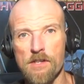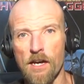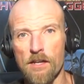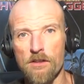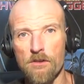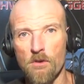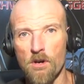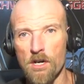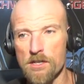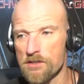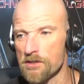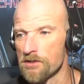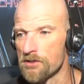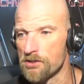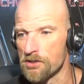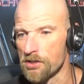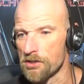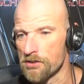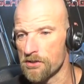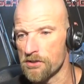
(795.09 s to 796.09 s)
otherwise it's
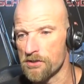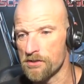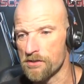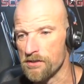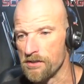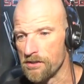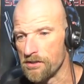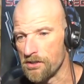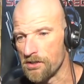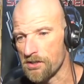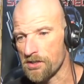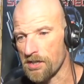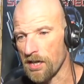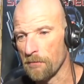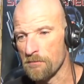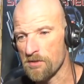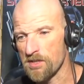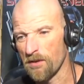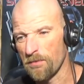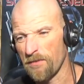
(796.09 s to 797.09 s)
just it just
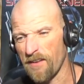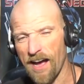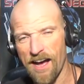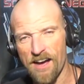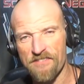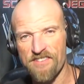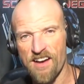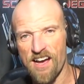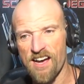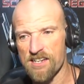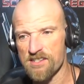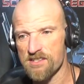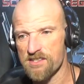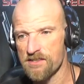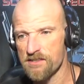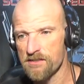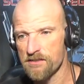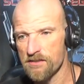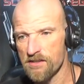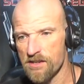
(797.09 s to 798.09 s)
comes off
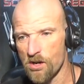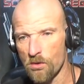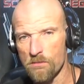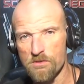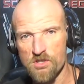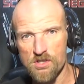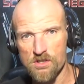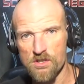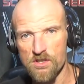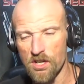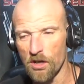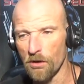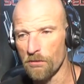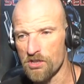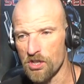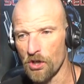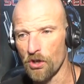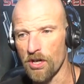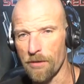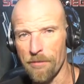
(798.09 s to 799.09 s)
half-assed. You know, you know
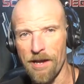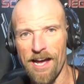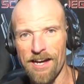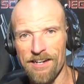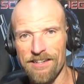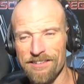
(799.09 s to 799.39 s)
what I'm talking about?